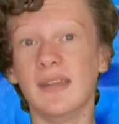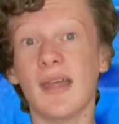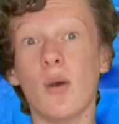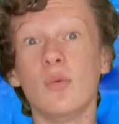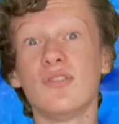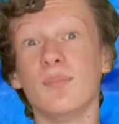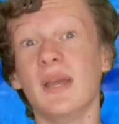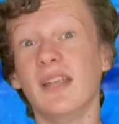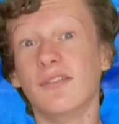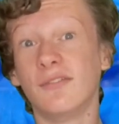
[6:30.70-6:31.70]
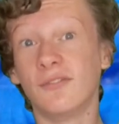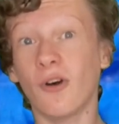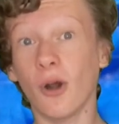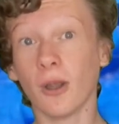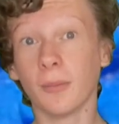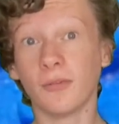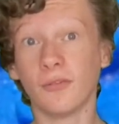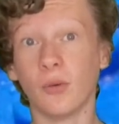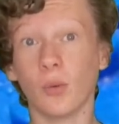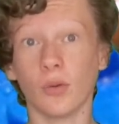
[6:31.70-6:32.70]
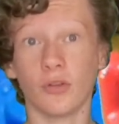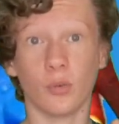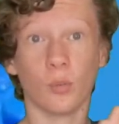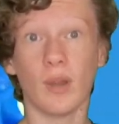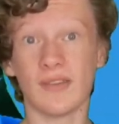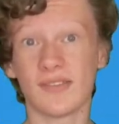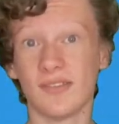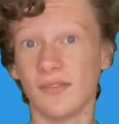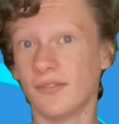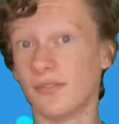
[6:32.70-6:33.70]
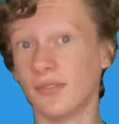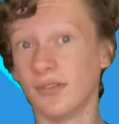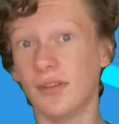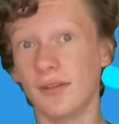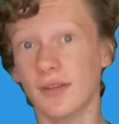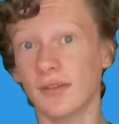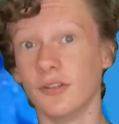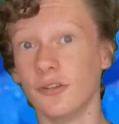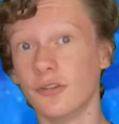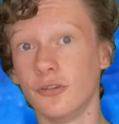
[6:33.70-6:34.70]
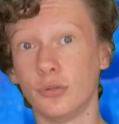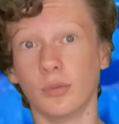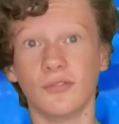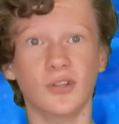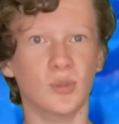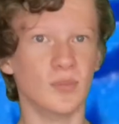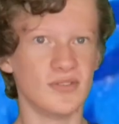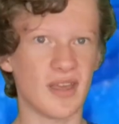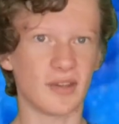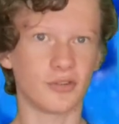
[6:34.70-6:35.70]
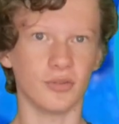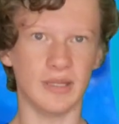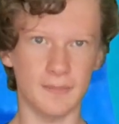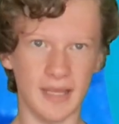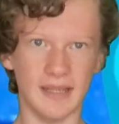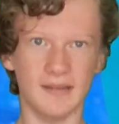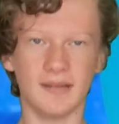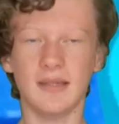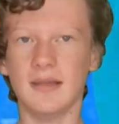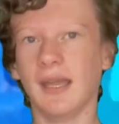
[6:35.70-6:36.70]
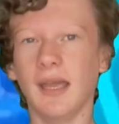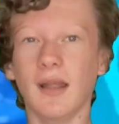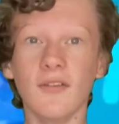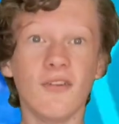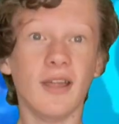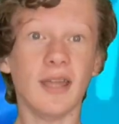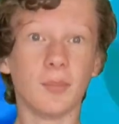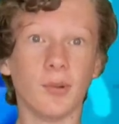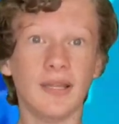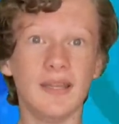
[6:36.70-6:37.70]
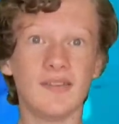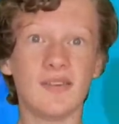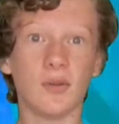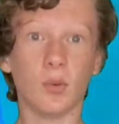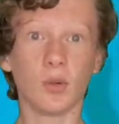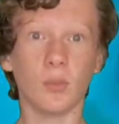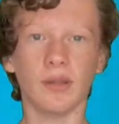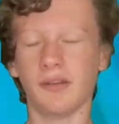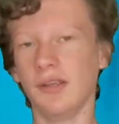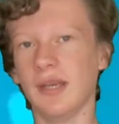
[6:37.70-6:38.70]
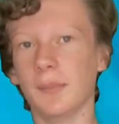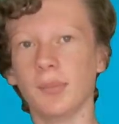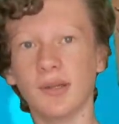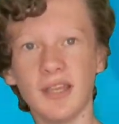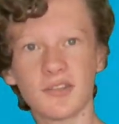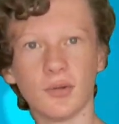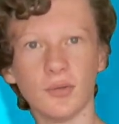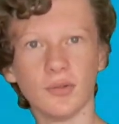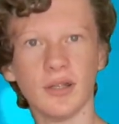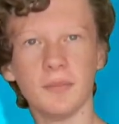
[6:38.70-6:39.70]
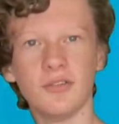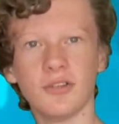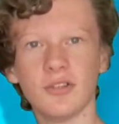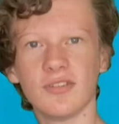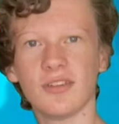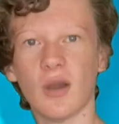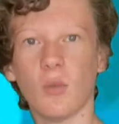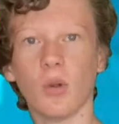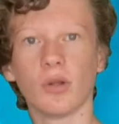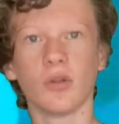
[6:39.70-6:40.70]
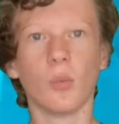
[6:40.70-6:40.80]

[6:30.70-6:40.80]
that was made far before the rest of the short film was actually made. And I find that pretty easy to work with. You get placeholder images that work their